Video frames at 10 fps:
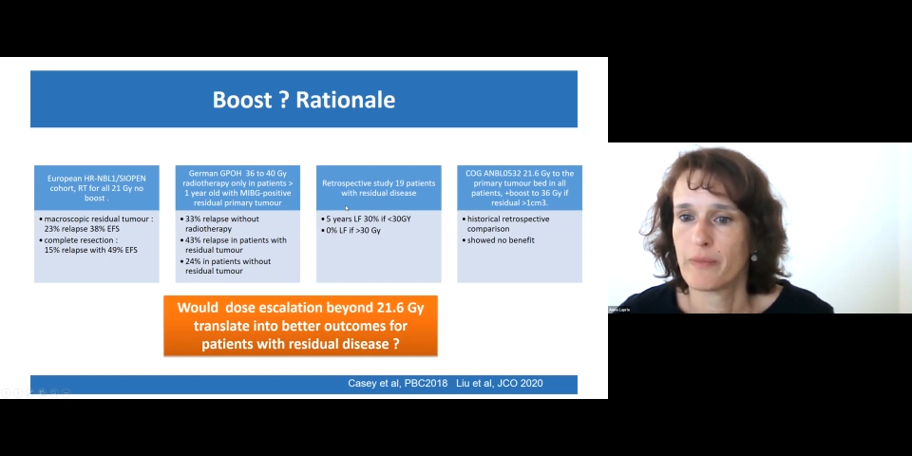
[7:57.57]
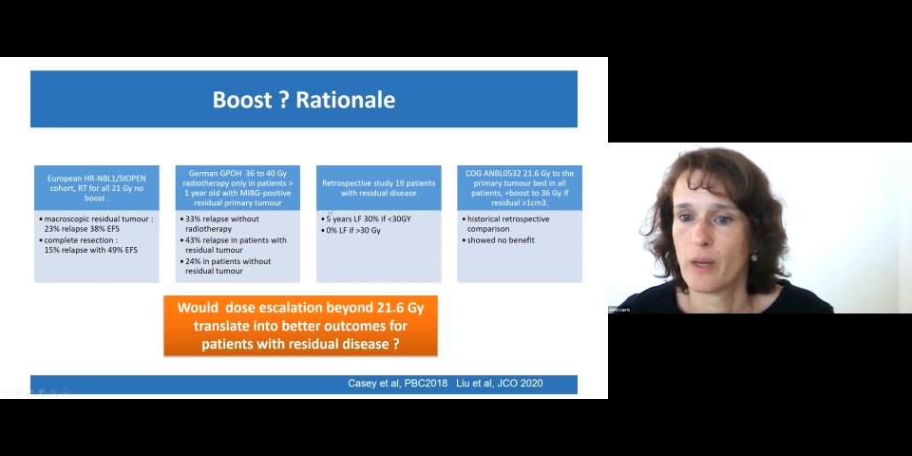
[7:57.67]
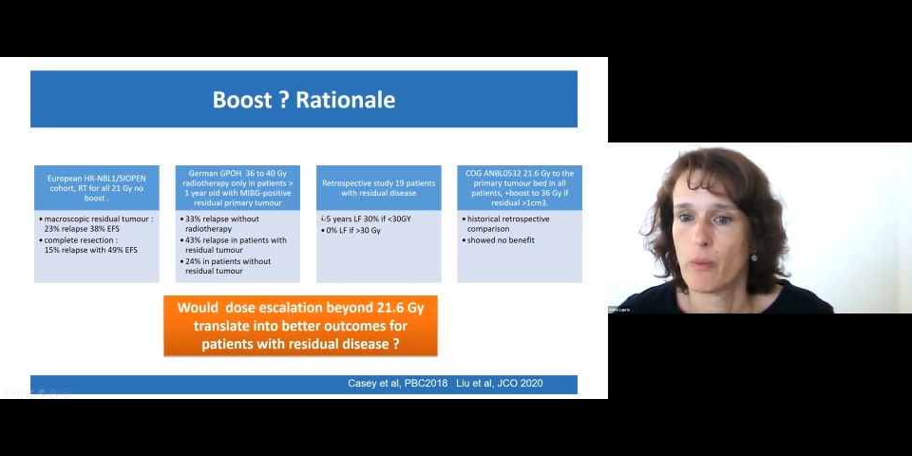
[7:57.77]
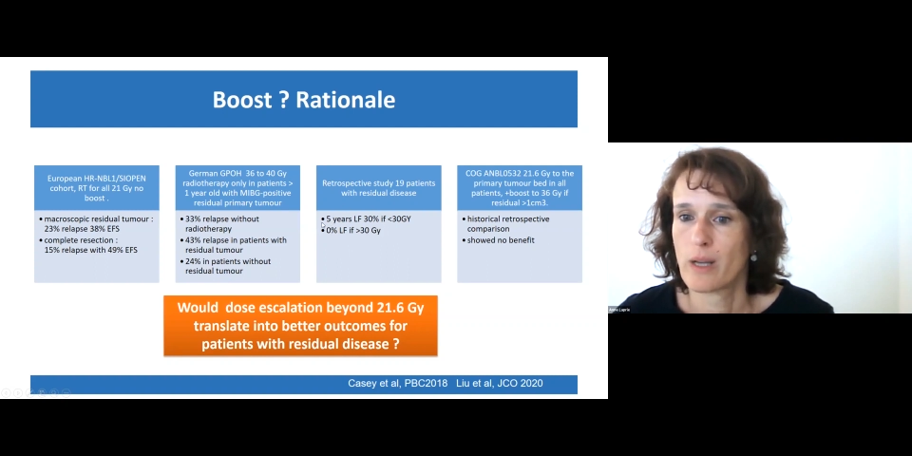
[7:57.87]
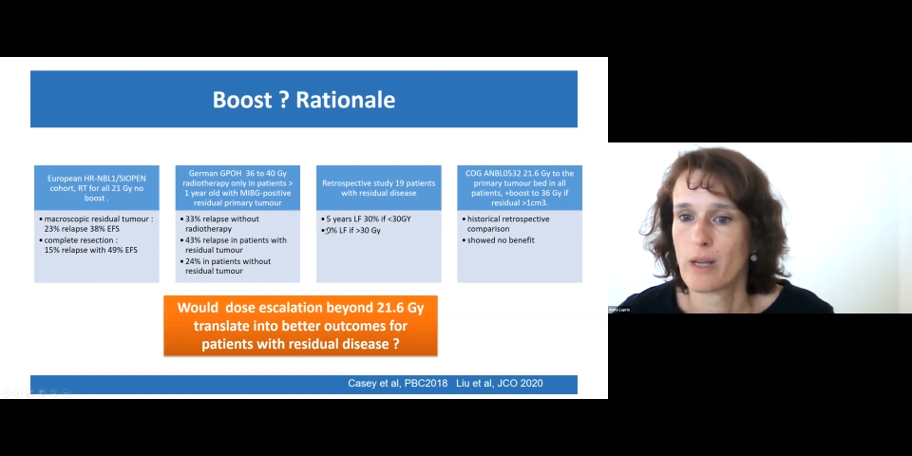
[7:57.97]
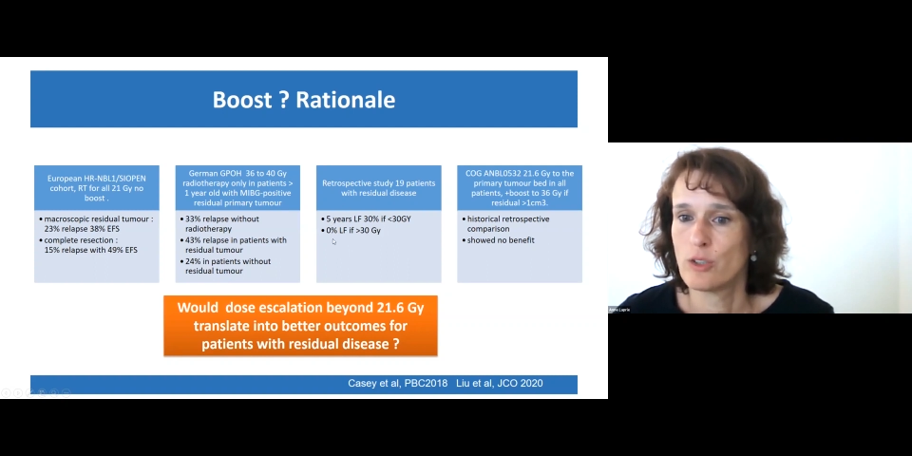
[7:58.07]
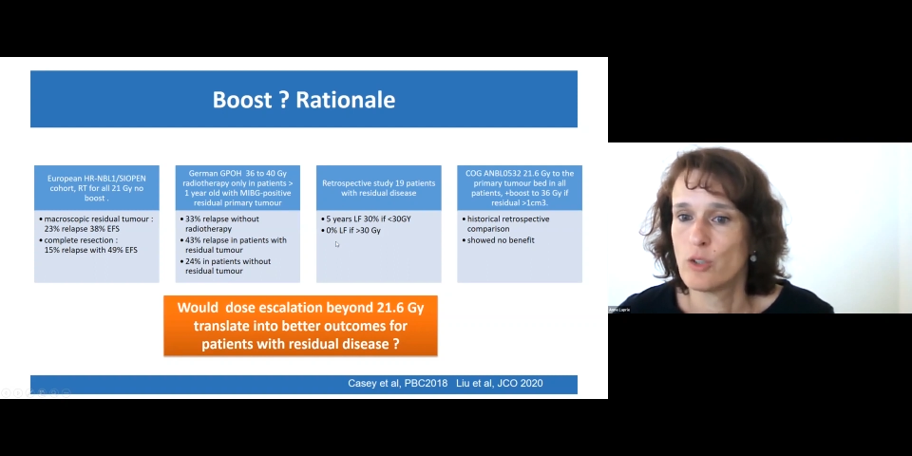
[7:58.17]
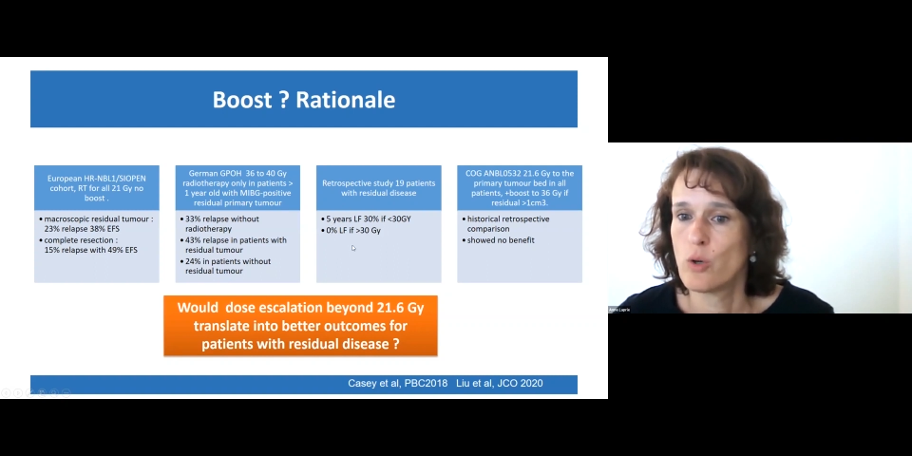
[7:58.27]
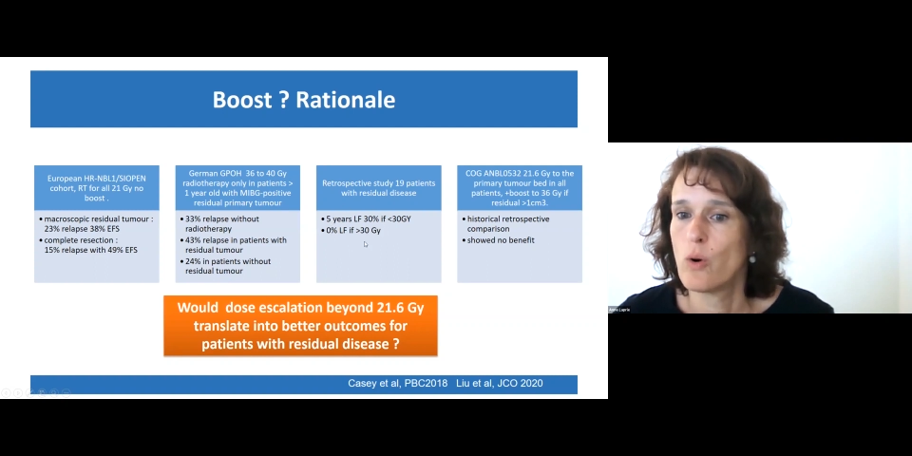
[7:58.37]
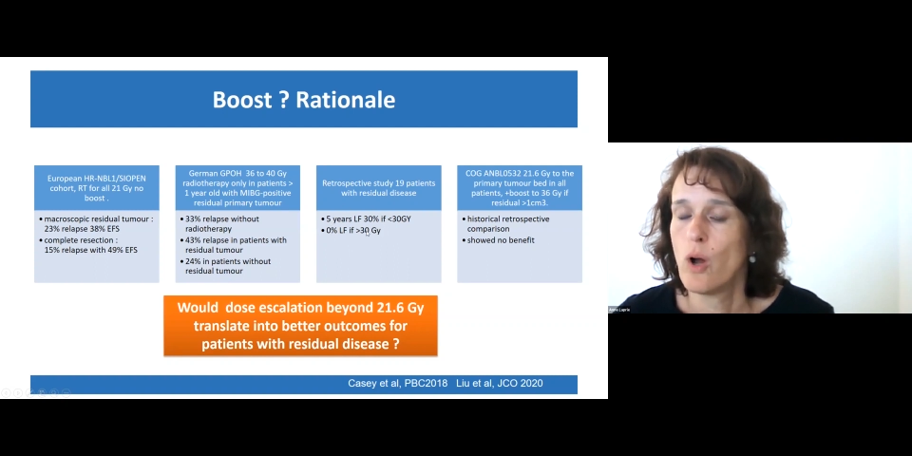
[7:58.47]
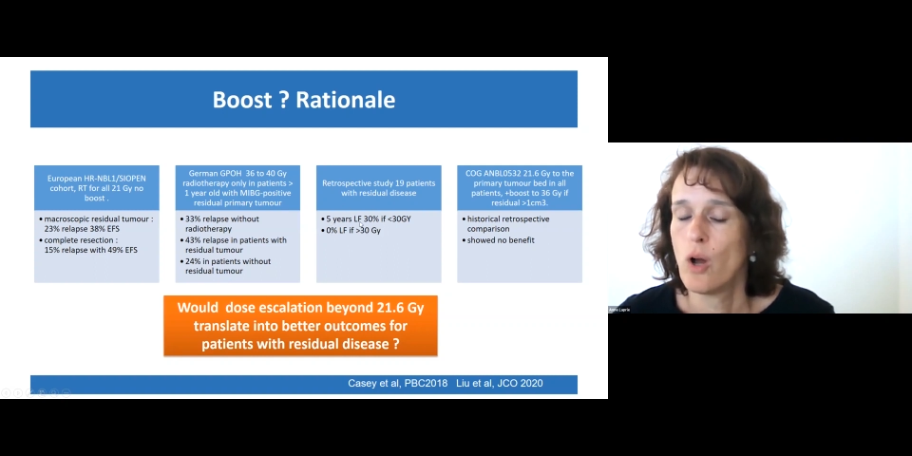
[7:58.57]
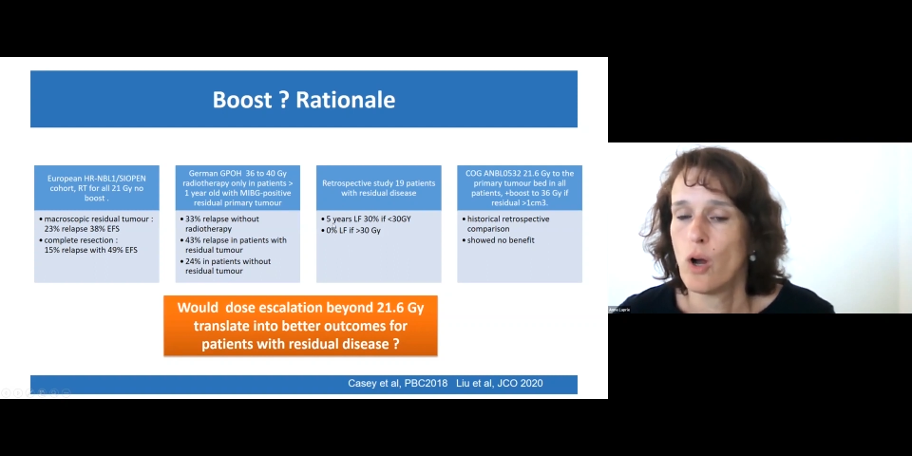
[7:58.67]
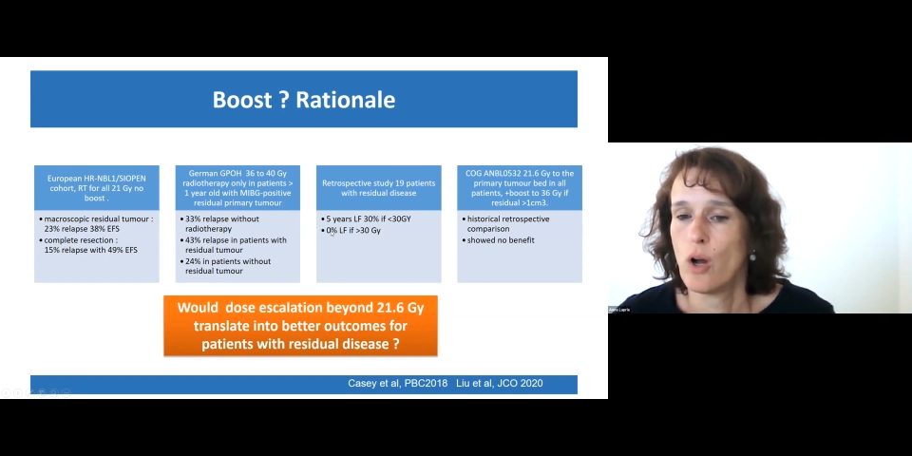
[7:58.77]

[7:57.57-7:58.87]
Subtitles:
there was no